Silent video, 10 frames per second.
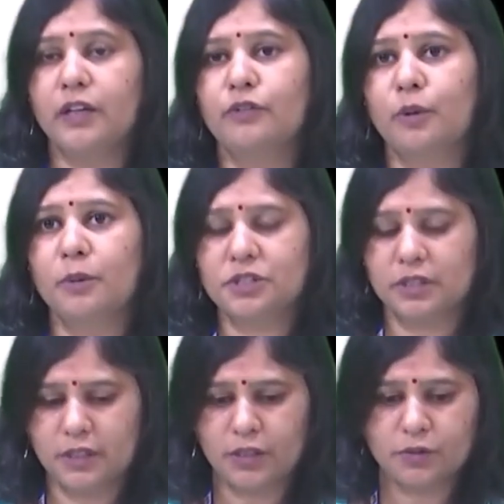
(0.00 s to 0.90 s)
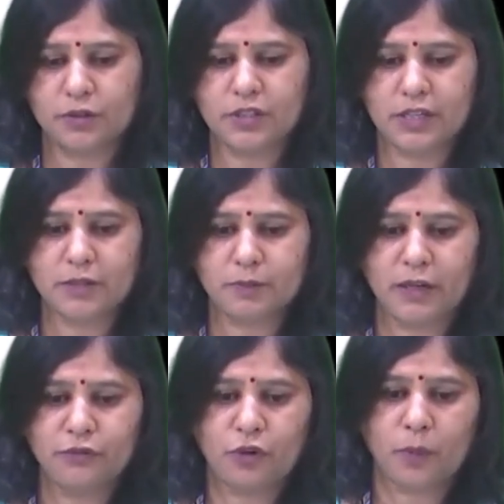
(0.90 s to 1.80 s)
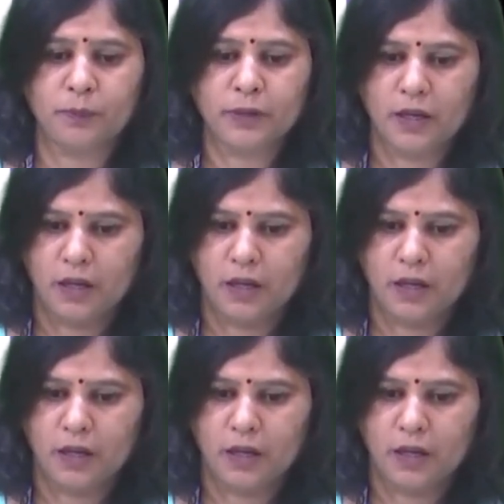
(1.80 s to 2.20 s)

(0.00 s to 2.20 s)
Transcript: information into the GIS platform.